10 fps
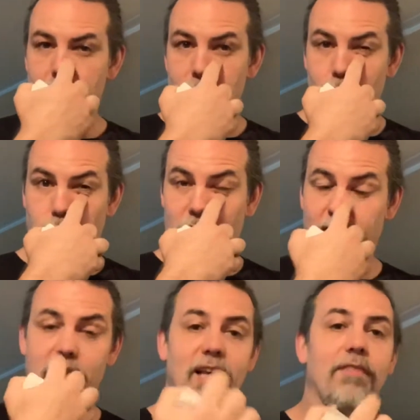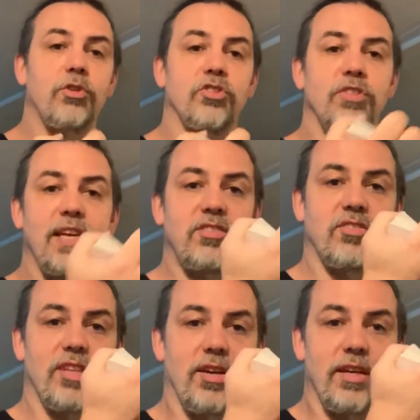use whatever leverage is
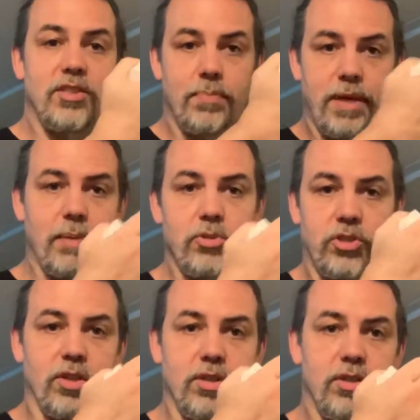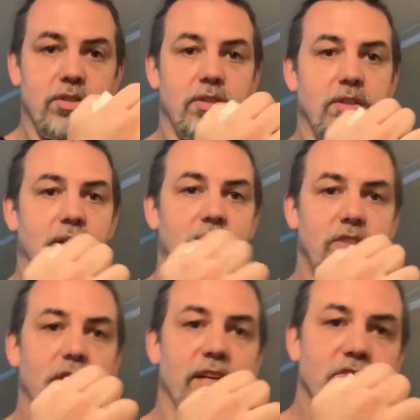necessary to be able to
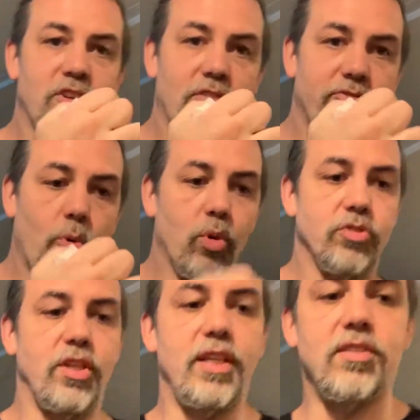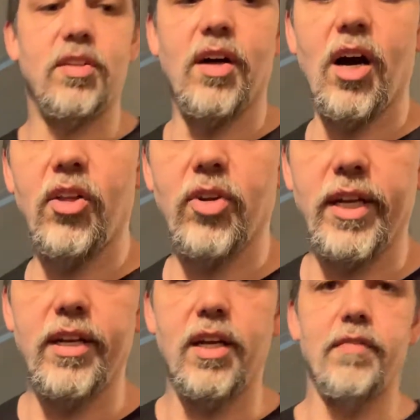exert force into the other
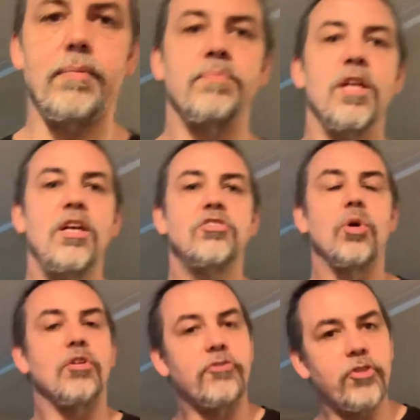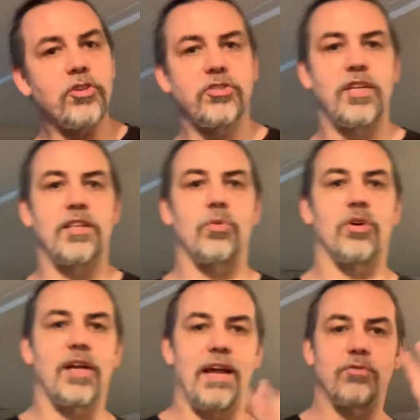end of it. So the first thing that we're
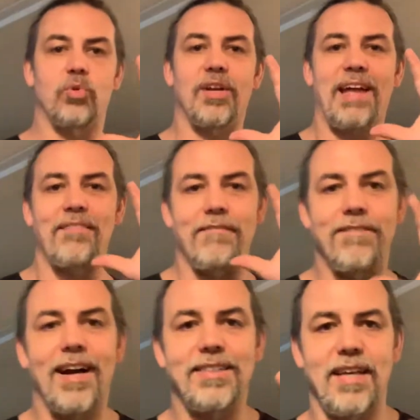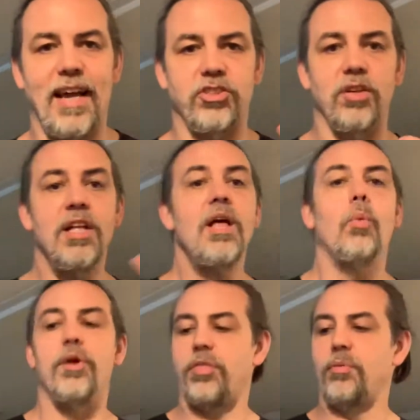going to have is we're going to have a vise action.
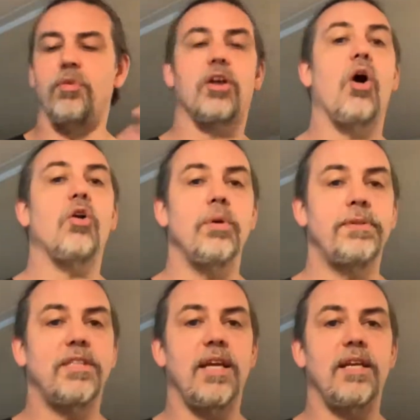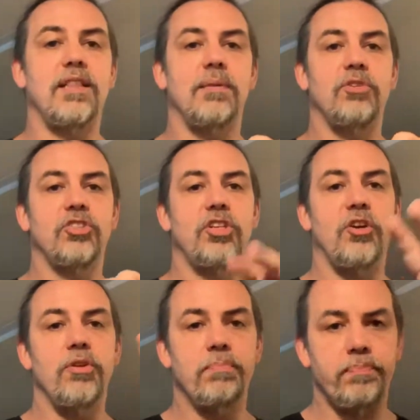With the card ripping technique that I'm going to show
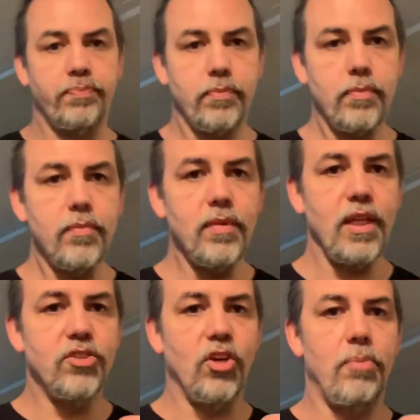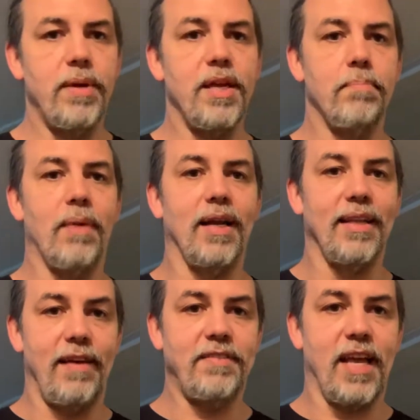you, it's going to be my
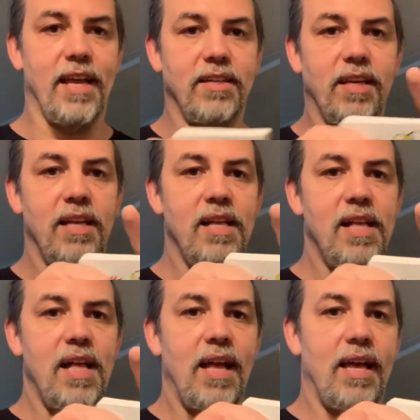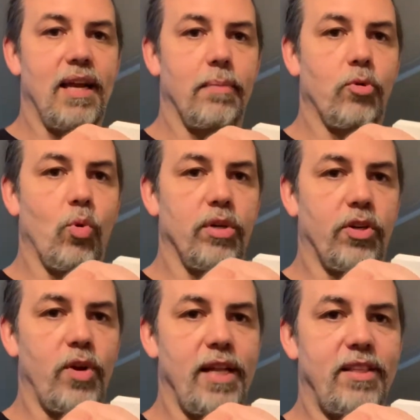left hand, and I'm going to
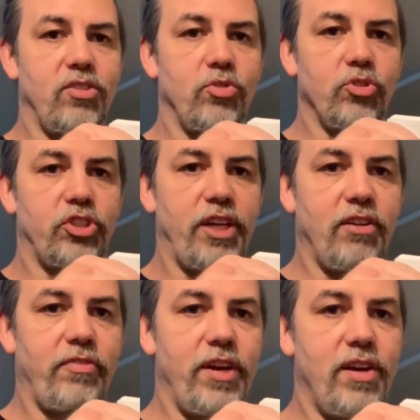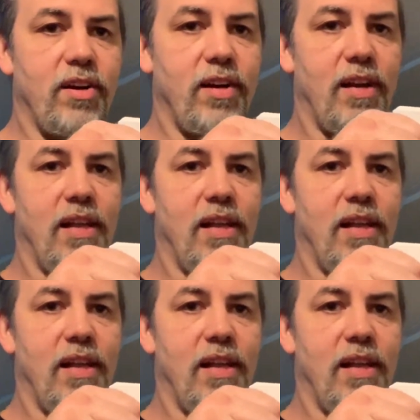create this little shelf here